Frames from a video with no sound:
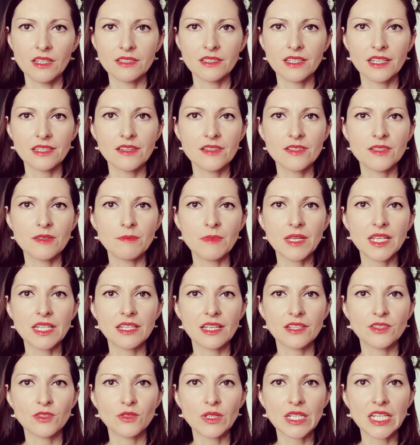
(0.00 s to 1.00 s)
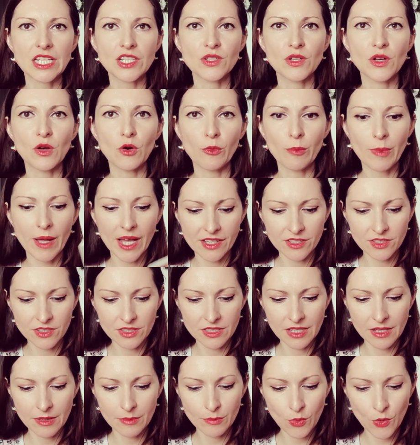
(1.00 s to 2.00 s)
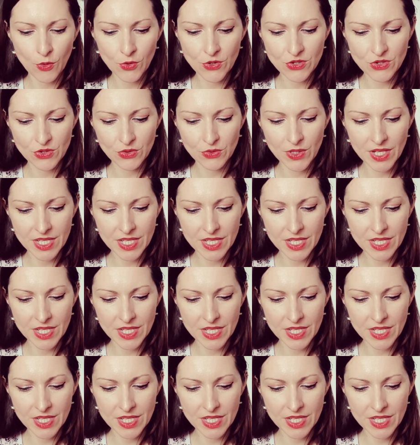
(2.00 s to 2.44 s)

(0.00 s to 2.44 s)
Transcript: That doesn't mean that you need to go back to them or to